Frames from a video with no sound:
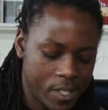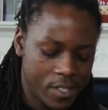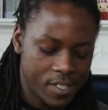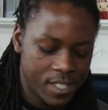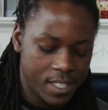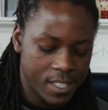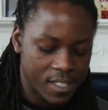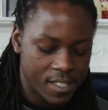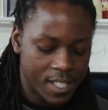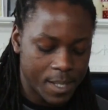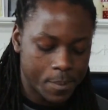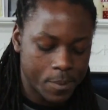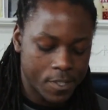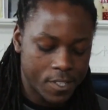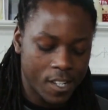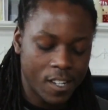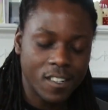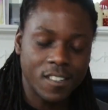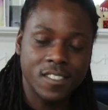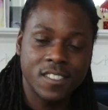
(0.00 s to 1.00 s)
You see the double
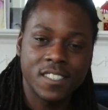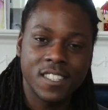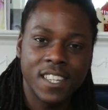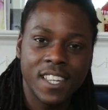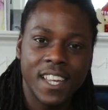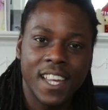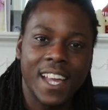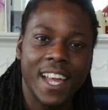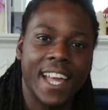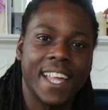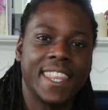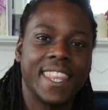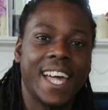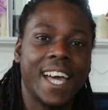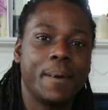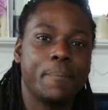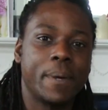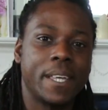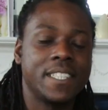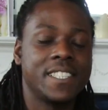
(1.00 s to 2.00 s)
dots, and
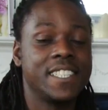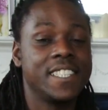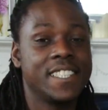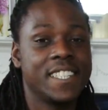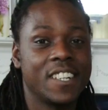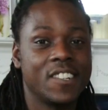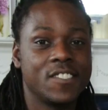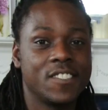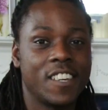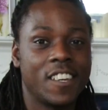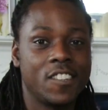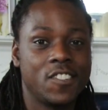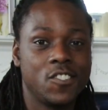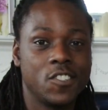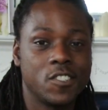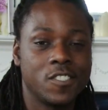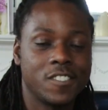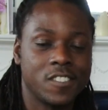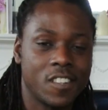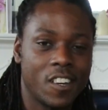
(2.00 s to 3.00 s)
that basically tells us
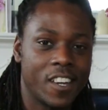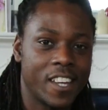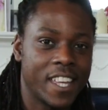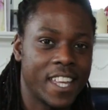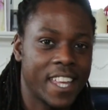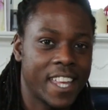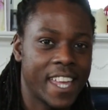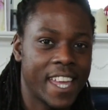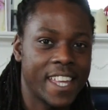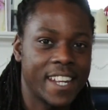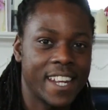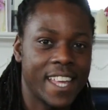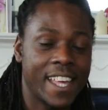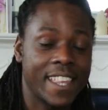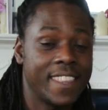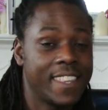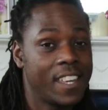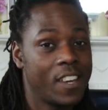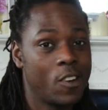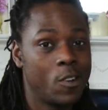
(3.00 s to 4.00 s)
you're starting again
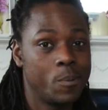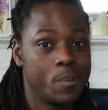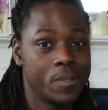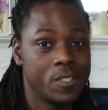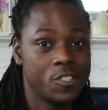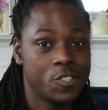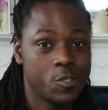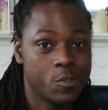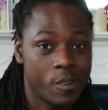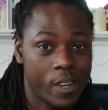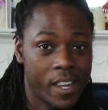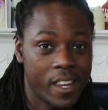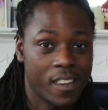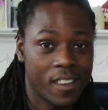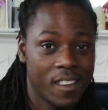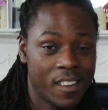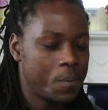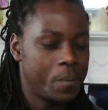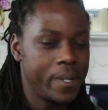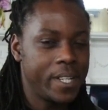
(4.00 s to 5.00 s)
at the open string.
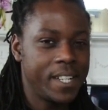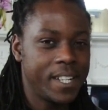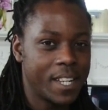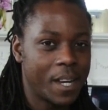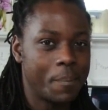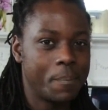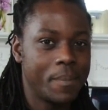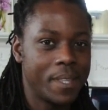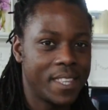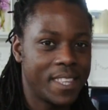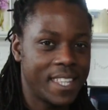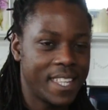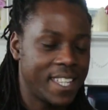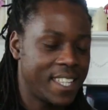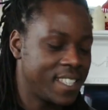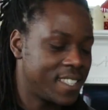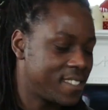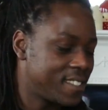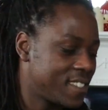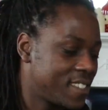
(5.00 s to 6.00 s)
We number
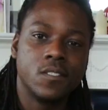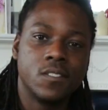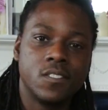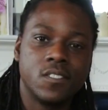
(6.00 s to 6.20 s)
these.